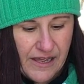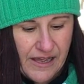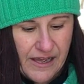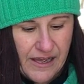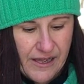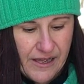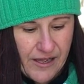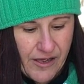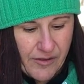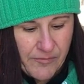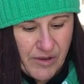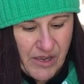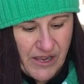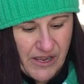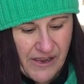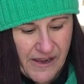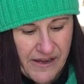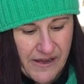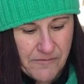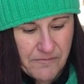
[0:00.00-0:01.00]
Um,
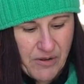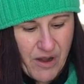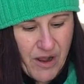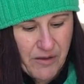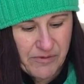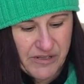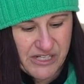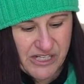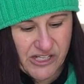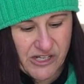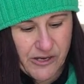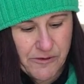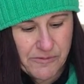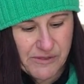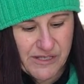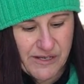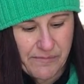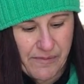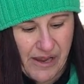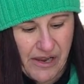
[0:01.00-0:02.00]
I can probably scoop
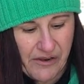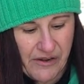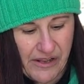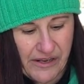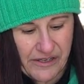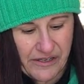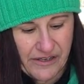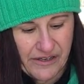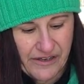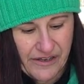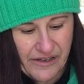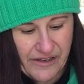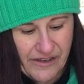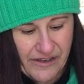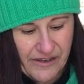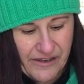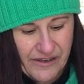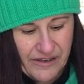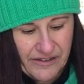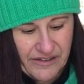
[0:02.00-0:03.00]
some out and
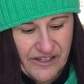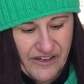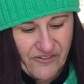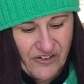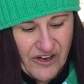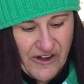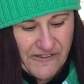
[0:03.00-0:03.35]
leave it